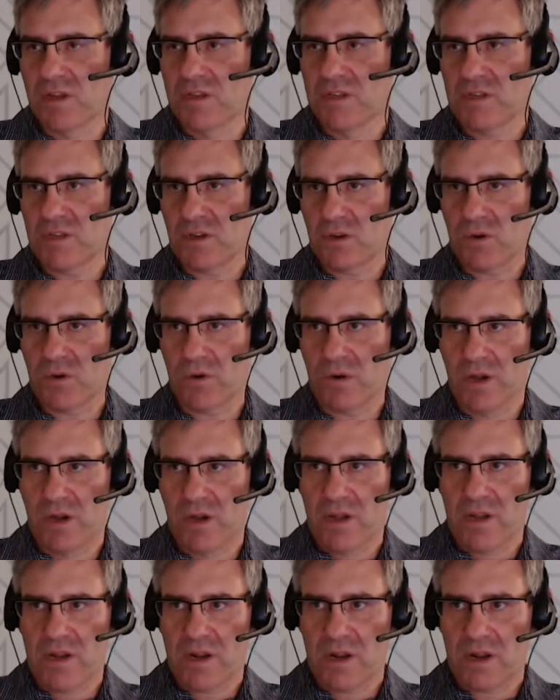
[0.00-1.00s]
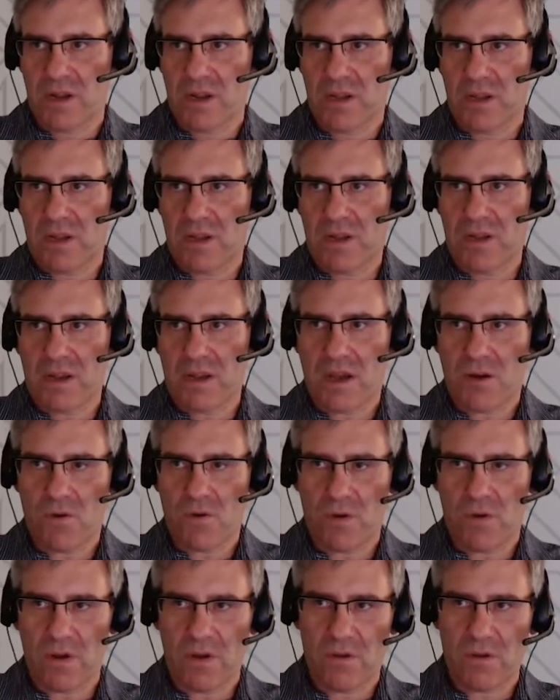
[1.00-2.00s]
So
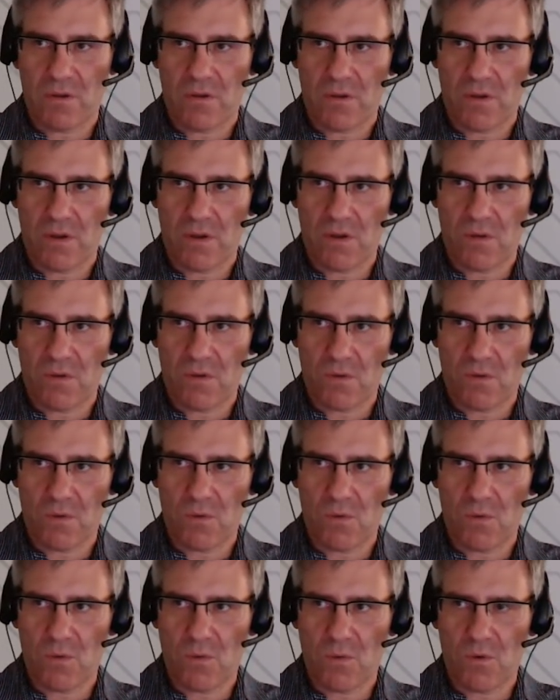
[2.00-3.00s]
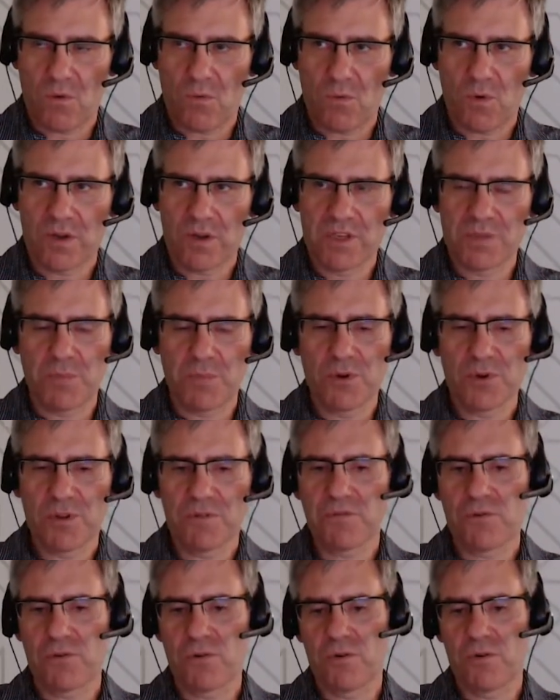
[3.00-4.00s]
now, what is
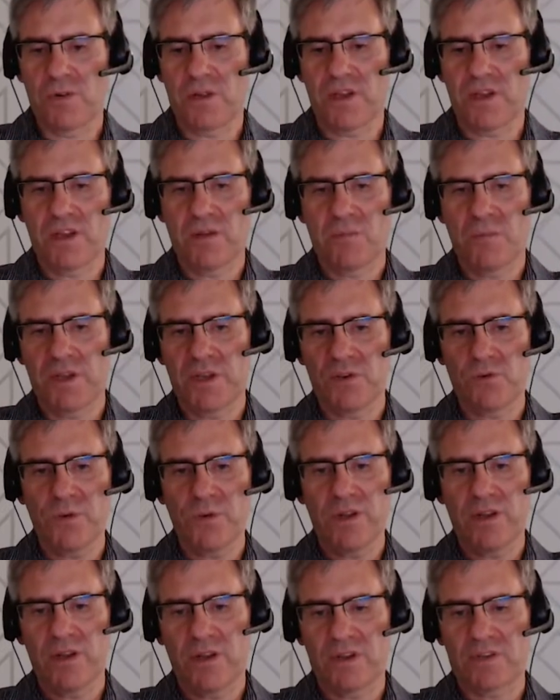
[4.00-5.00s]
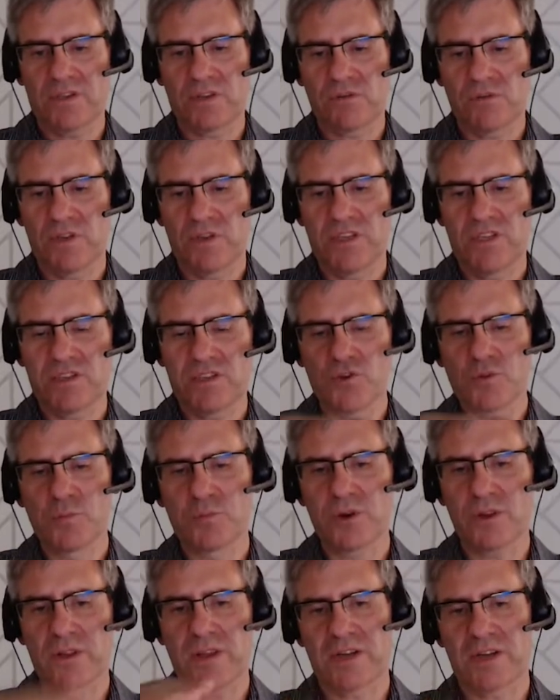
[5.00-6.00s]
beautiful in between, so these two
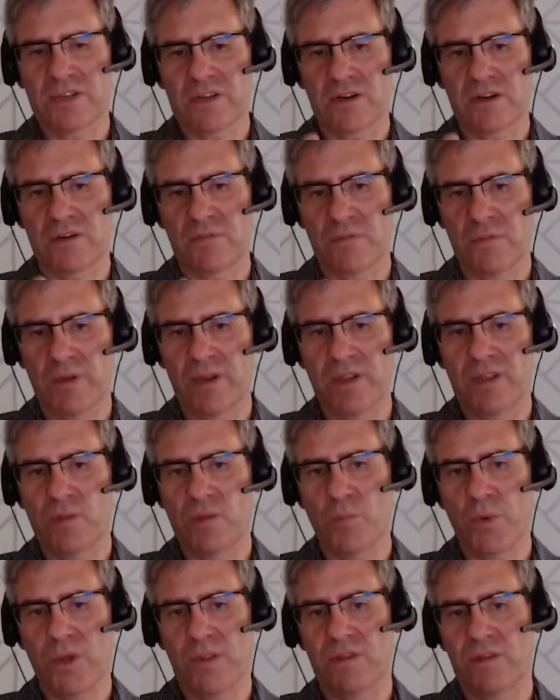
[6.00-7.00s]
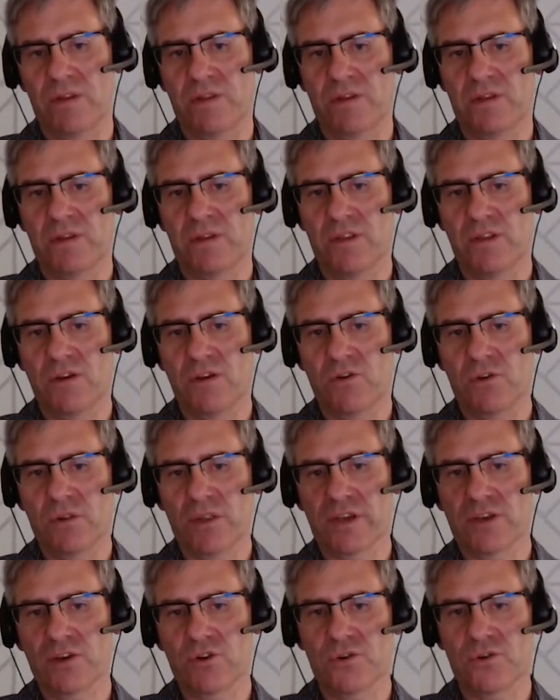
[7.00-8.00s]
products are independent. The
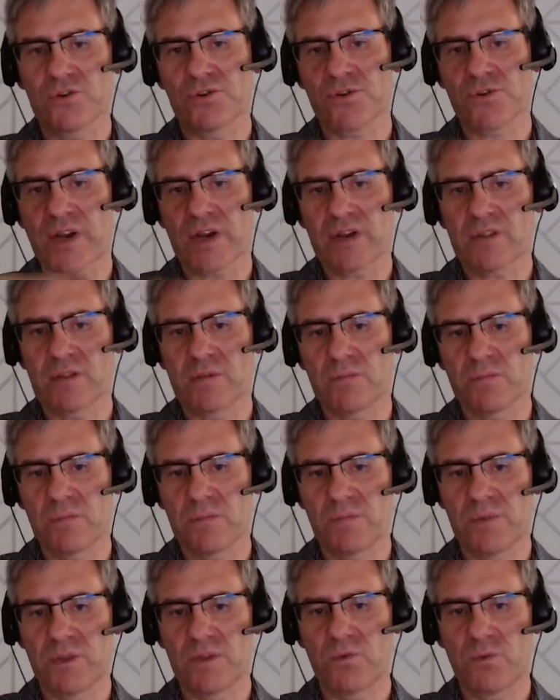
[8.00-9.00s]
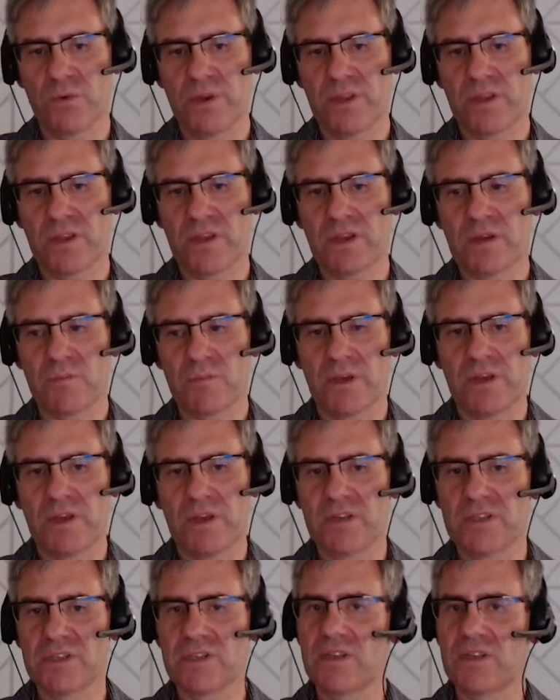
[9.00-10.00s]
only contract between them
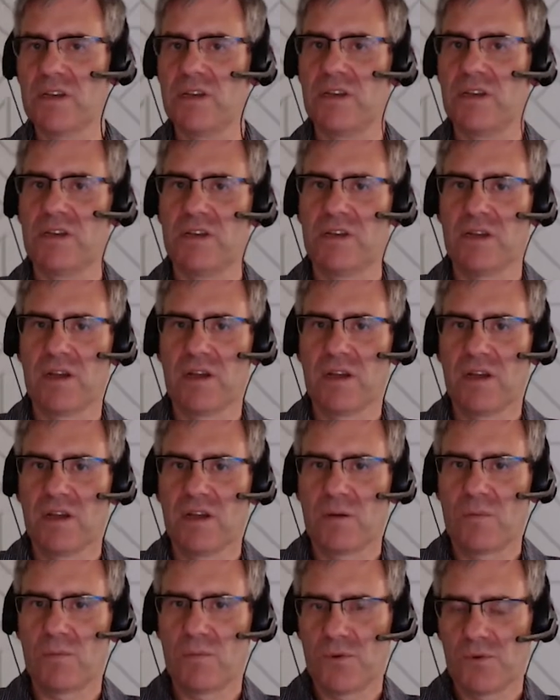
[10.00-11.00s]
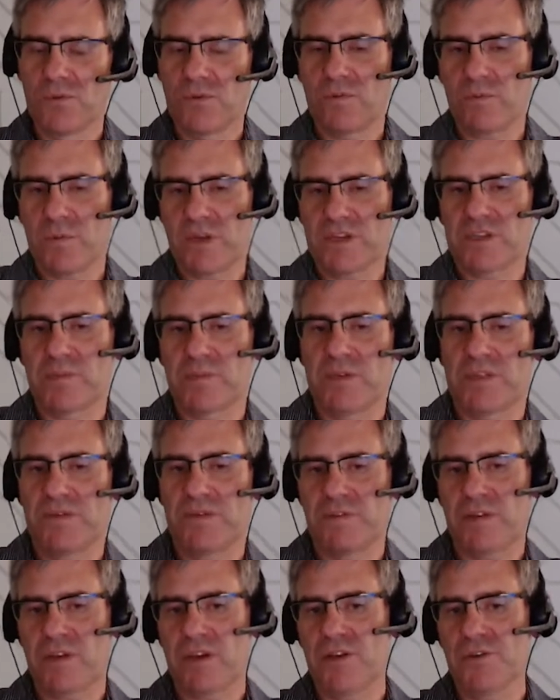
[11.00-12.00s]
is the Bluetooth mesh
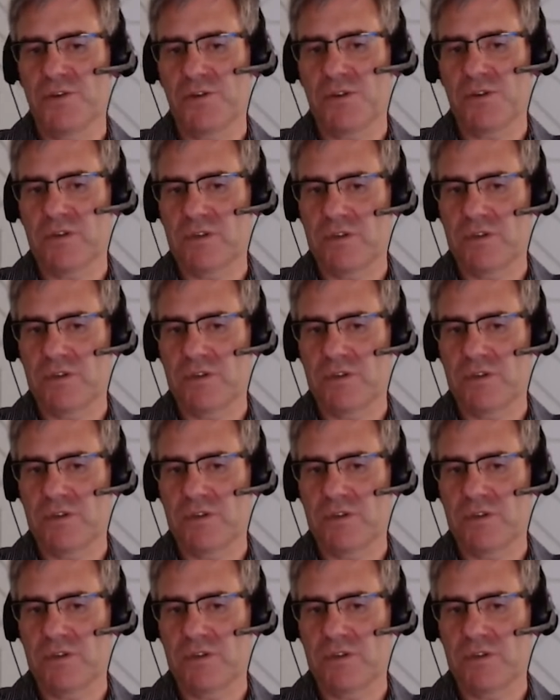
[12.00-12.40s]
specification.